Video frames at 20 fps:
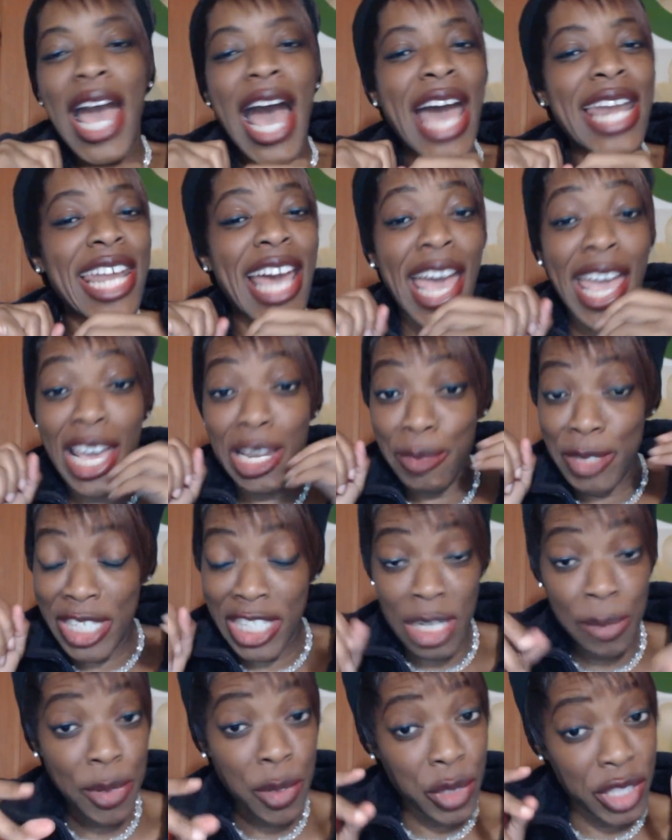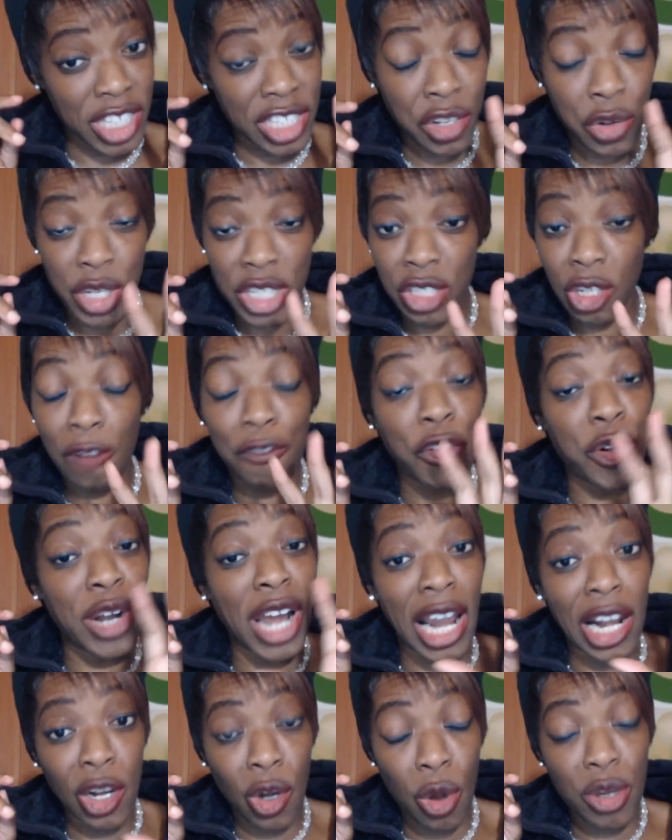And I had been sleeping with this crystal
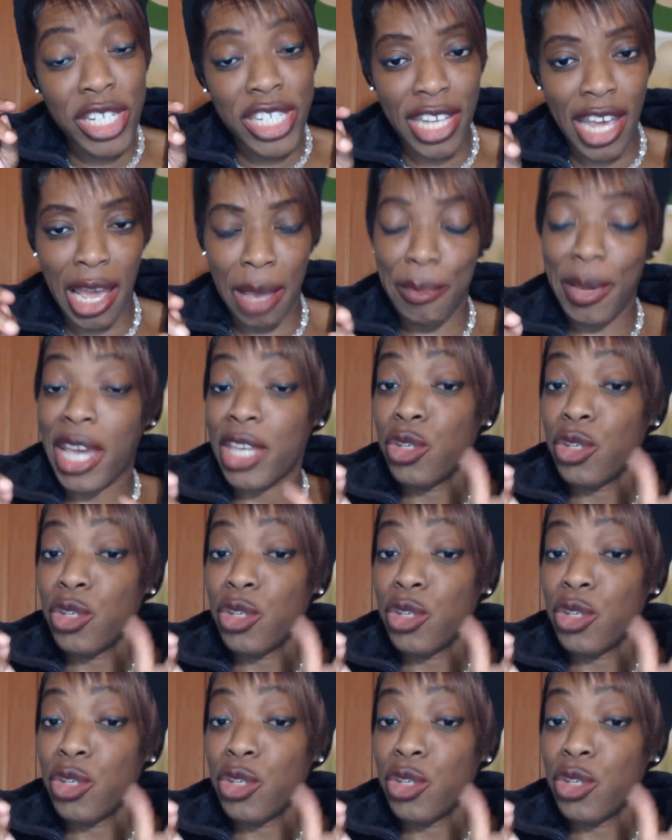for a long time.